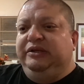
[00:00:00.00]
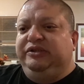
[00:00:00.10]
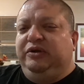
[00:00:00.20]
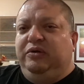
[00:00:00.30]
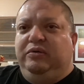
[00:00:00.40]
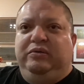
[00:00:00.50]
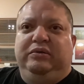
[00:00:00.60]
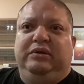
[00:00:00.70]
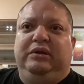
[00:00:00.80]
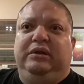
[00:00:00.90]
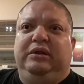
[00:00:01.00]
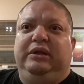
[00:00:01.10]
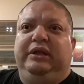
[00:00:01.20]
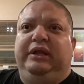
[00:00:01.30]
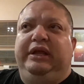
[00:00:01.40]
So
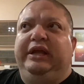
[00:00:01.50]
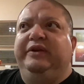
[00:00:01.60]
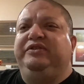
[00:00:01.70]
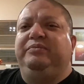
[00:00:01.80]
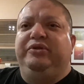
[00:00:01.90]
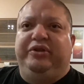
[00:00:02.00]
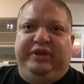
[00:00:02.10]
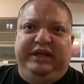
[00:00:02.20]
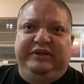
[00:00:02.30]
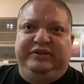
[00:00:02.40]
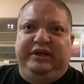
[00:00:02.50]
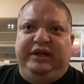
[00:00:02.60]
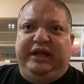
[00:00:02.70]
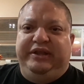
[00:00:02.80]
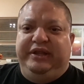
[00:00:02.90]
here's some other things that
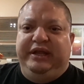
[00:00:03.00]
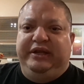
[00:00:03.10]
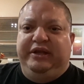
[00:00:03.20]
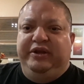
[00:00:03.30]
I think,